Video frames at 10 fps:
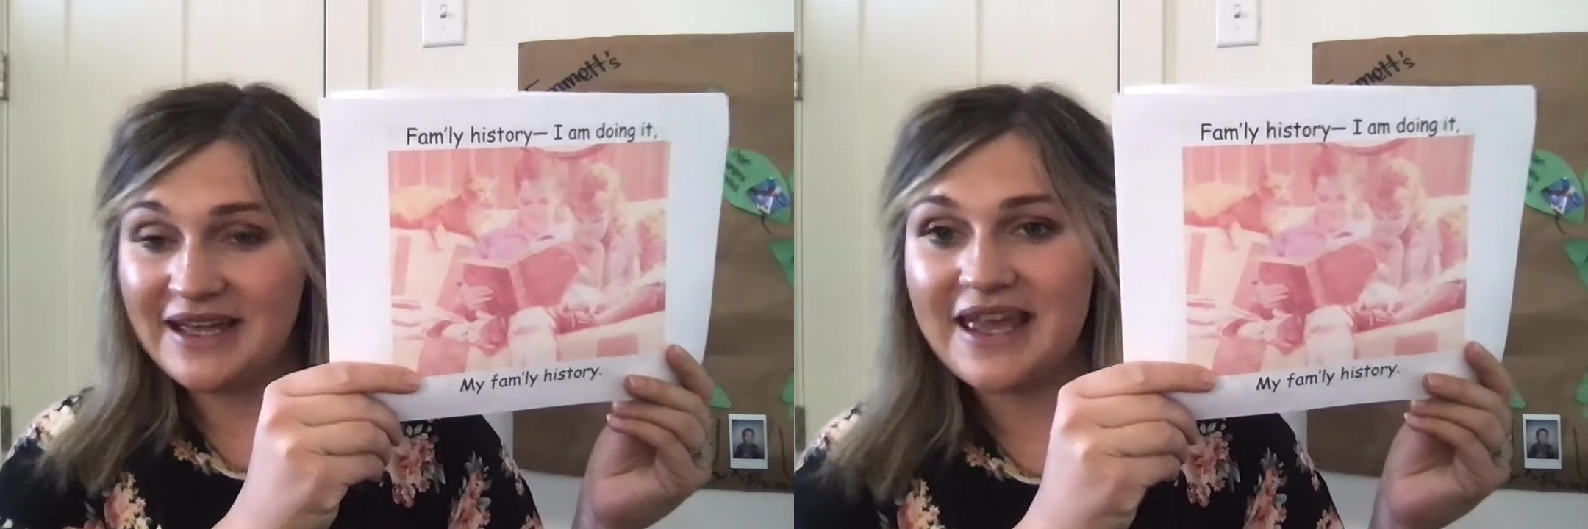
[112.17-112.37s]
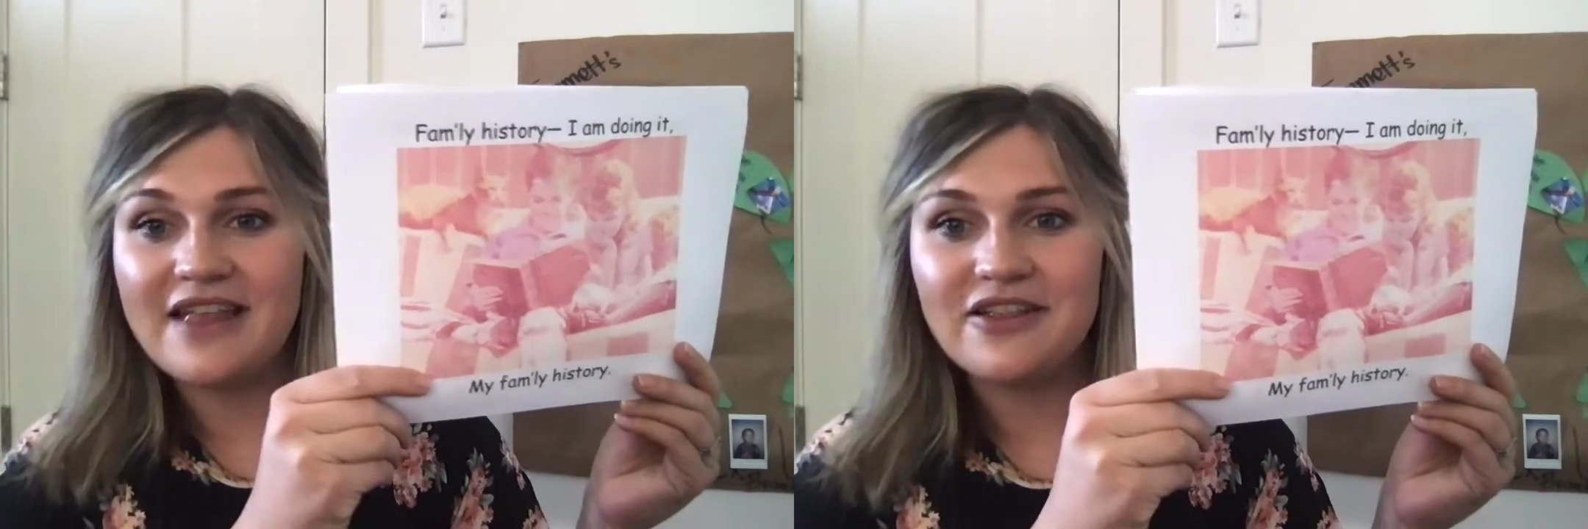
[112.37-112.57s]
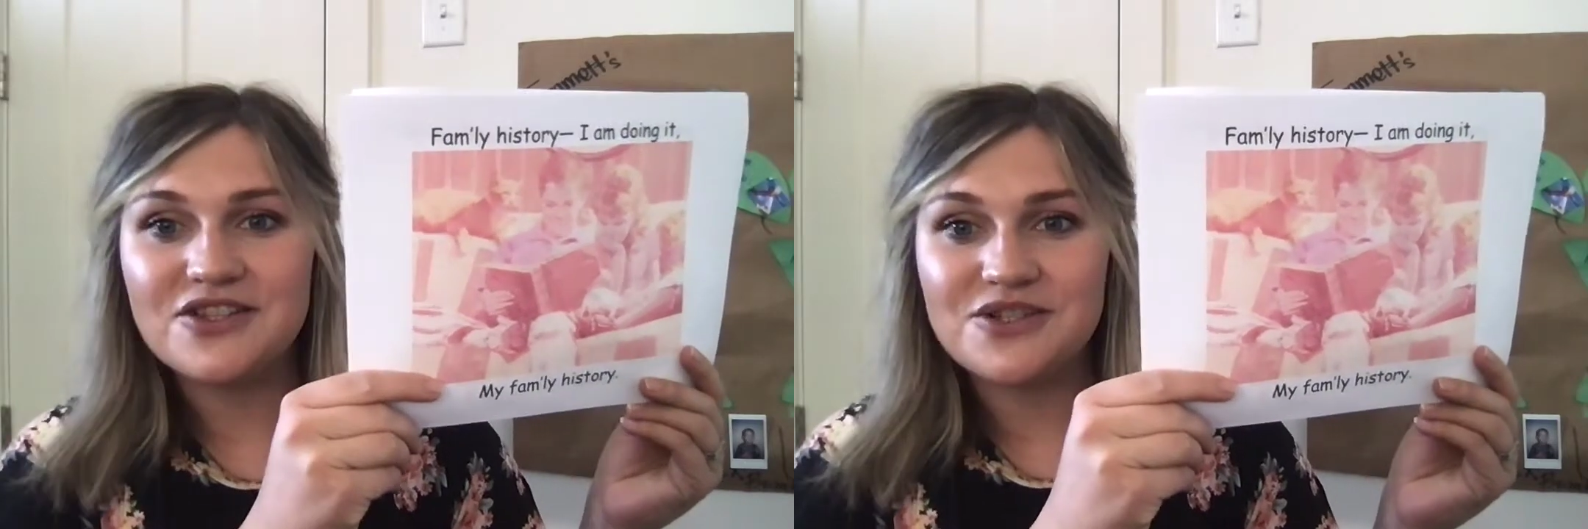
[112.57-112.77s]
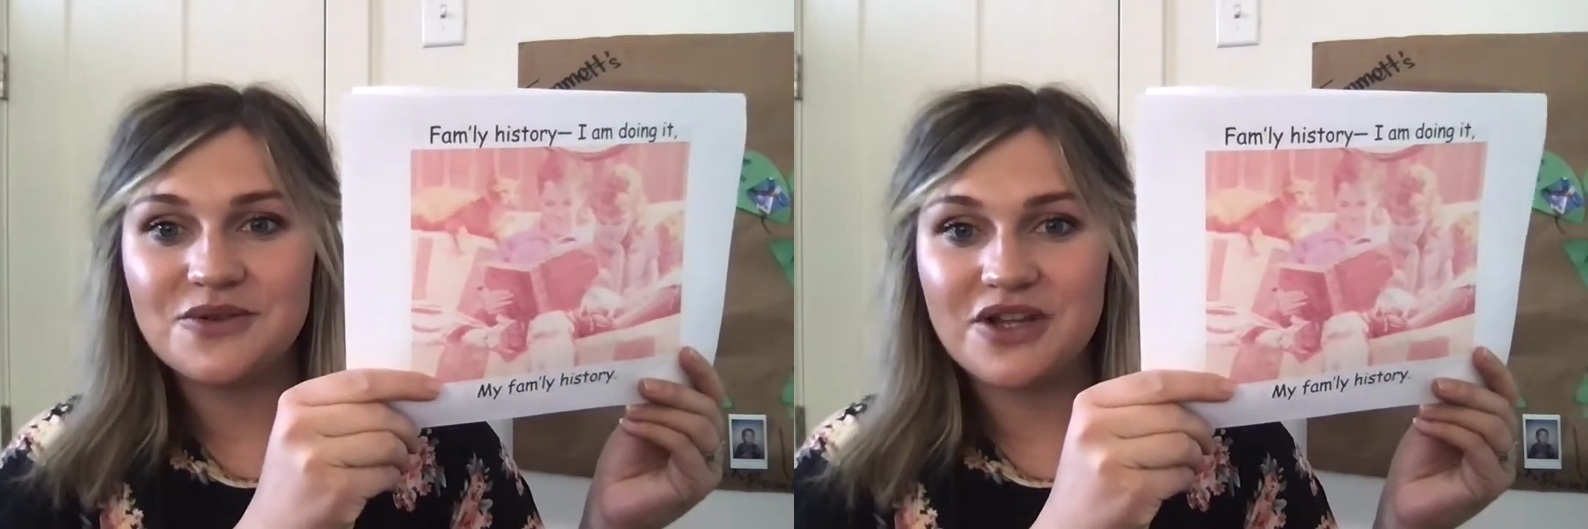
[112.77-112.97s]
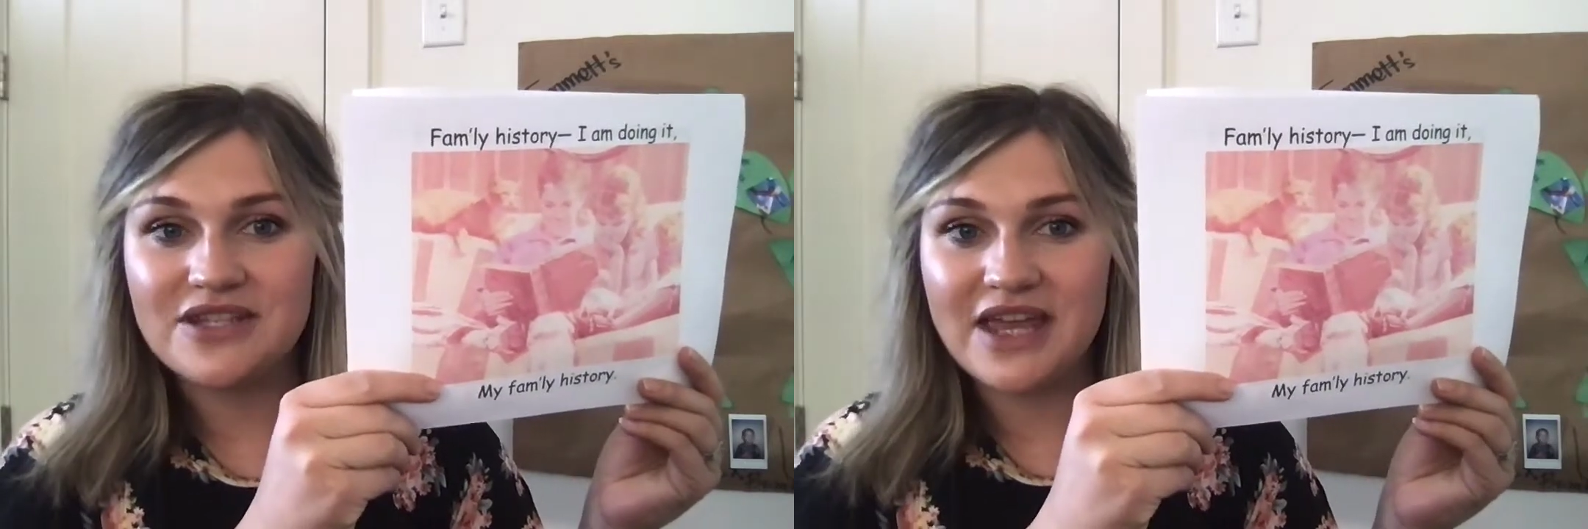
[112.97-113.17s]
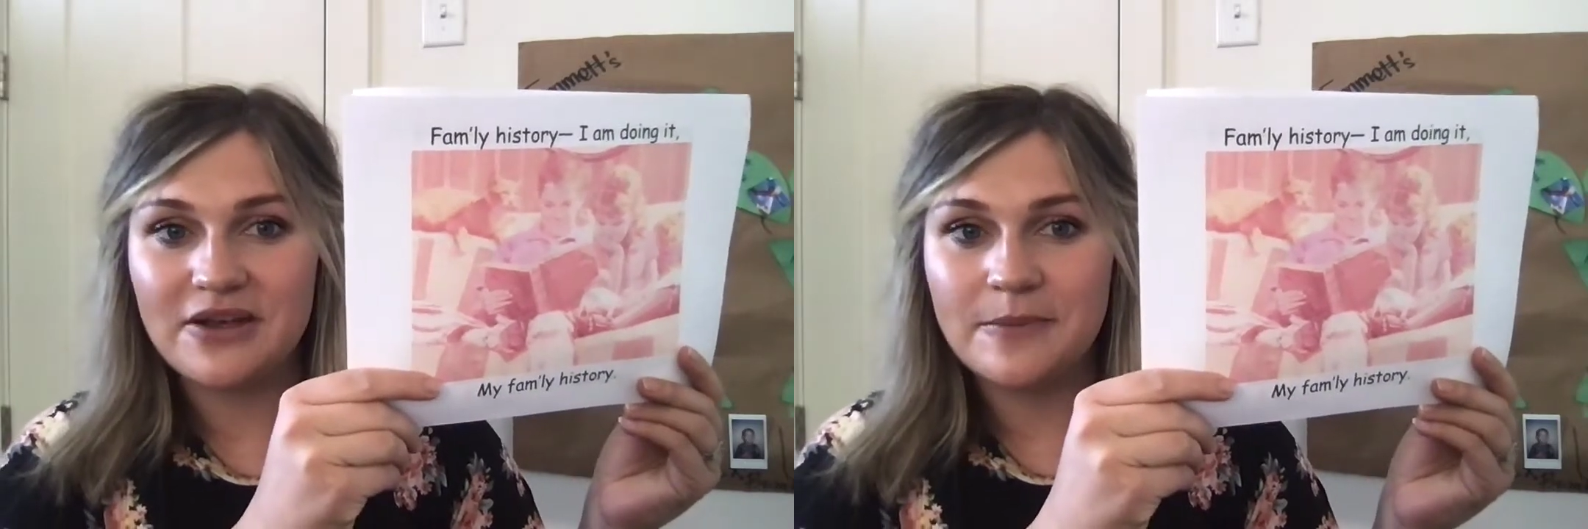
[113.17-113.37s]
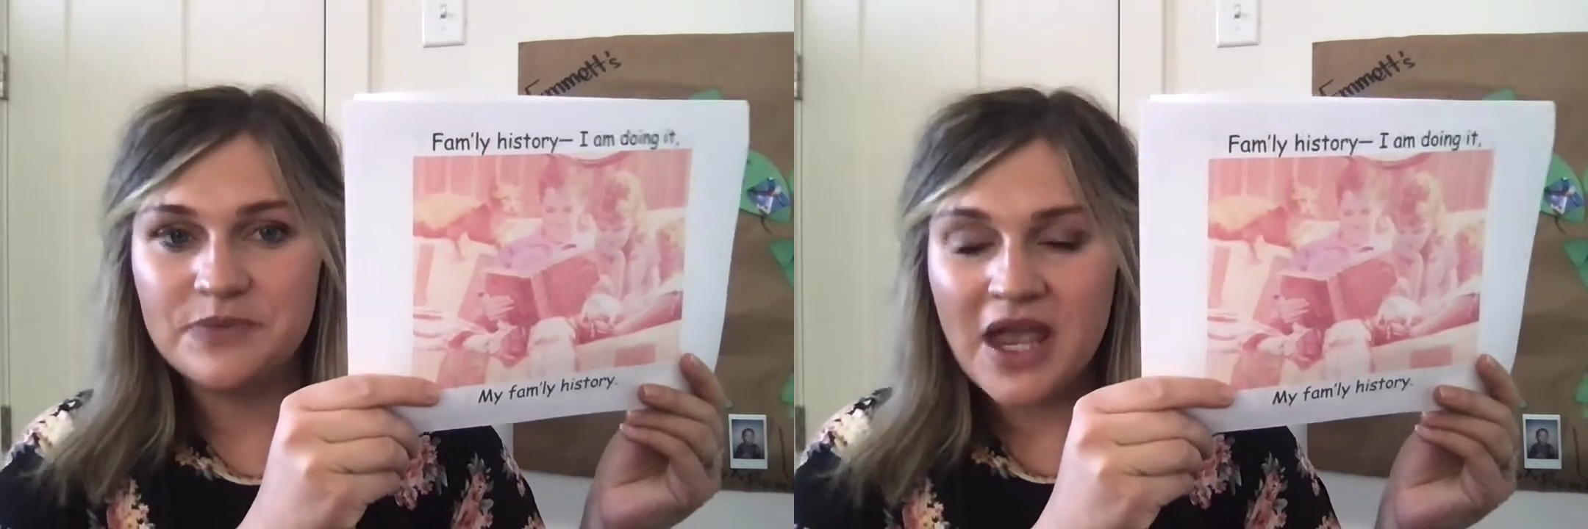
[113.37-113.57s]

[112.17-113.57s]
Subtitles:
Okay, let's do it all together.